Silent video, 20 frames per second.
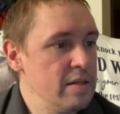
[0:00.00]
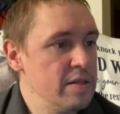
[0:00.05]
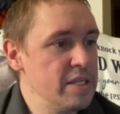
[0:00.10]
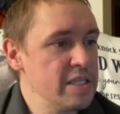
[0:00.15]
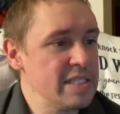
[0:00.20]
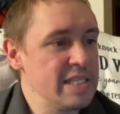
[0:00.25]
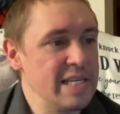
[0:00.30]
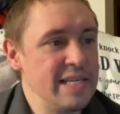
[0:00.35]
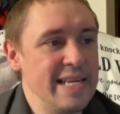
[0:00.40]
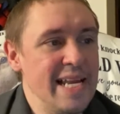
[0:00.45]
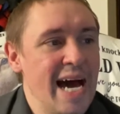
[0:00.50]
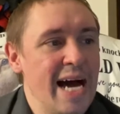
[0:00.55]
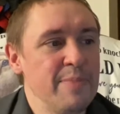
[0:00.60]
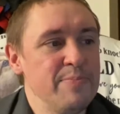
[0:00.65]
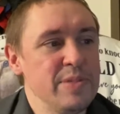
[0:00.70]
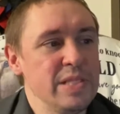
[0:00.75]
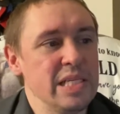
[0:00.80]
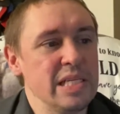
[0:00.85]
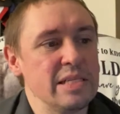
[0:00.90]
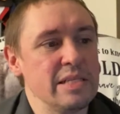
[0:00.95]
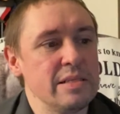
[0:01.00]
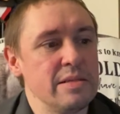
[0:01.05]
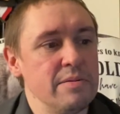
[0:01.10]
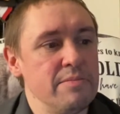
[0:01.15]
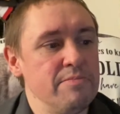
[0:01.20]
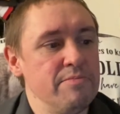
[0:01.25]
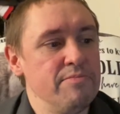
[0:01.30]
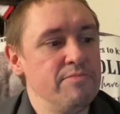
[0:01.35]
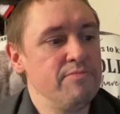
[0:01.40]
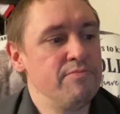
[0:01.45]
the synopsis
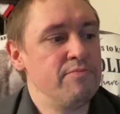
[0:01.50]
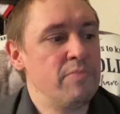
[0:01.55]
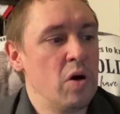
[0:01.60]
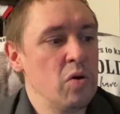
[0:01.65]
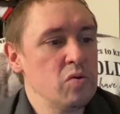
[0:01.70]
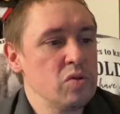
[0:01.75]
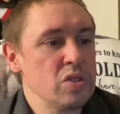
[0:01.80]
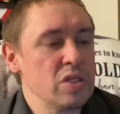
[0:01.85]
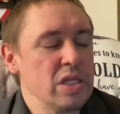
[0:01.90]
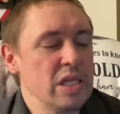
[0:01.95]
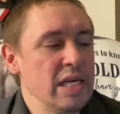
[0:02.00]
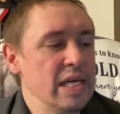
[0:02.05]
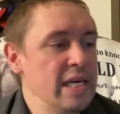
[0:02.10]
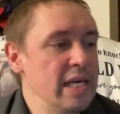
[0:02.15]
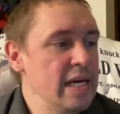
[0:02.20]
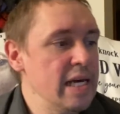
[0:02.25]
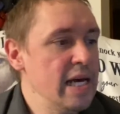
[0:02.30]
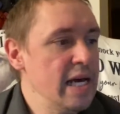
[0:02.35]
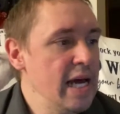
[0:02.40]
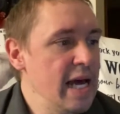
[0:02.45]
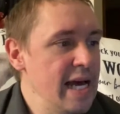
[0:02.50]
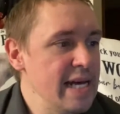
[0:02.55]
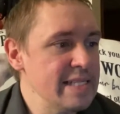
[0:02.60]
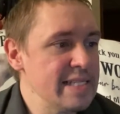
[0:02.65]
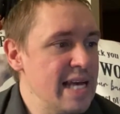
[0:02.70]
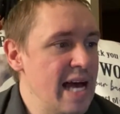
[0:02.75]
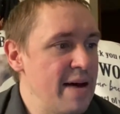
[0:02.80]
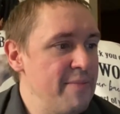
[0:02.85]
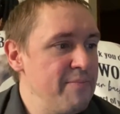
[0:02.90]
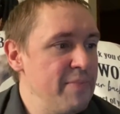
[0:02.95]
mostly
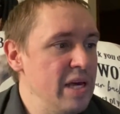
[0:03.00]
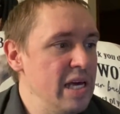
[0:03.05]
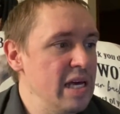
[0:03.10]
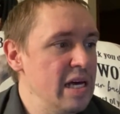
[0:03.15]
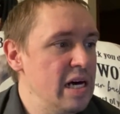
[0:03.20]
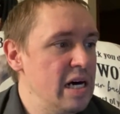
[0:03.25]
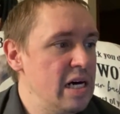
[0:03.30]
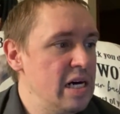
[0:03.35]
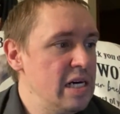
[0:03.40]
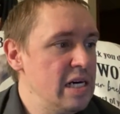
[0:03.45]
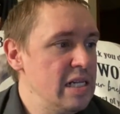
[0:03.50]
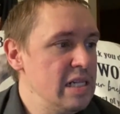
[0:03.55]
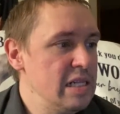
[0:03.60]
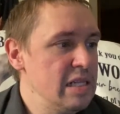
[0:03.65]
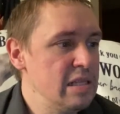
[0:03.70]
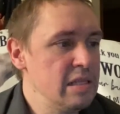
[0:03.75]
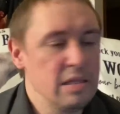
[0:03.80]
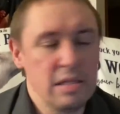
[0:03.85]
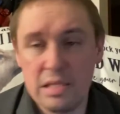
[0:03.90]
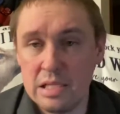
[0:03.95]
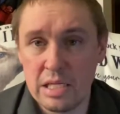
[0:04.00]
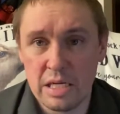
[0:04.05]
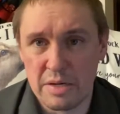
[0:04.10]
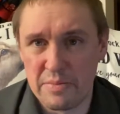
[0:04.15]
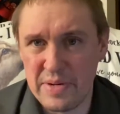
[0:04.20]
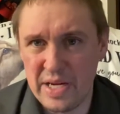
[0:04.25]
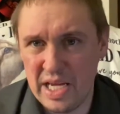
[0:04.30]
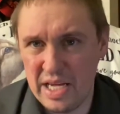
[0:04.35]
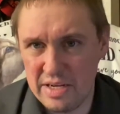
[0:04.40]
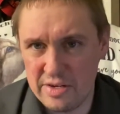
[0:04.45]
has got me a little
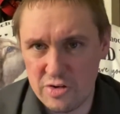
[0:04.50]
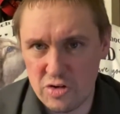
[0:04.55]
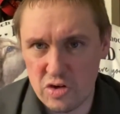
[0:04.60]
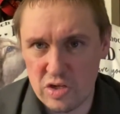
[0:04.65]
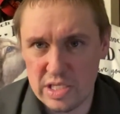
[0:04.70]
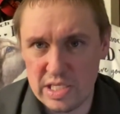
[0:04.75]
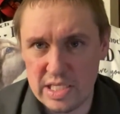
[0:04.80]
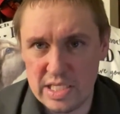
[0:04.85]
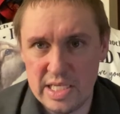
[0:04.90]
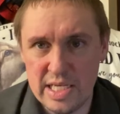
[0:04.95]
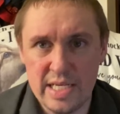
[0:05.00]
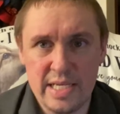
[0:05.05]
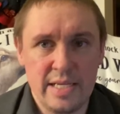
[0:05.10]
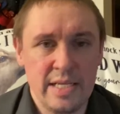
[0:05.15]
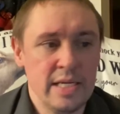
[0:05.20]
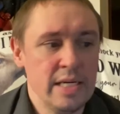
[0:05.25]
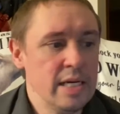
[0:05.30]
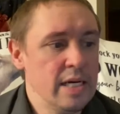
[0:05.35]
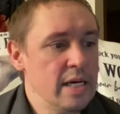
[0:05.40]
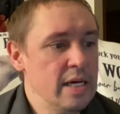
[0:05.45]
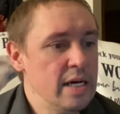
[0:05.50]
bit interested,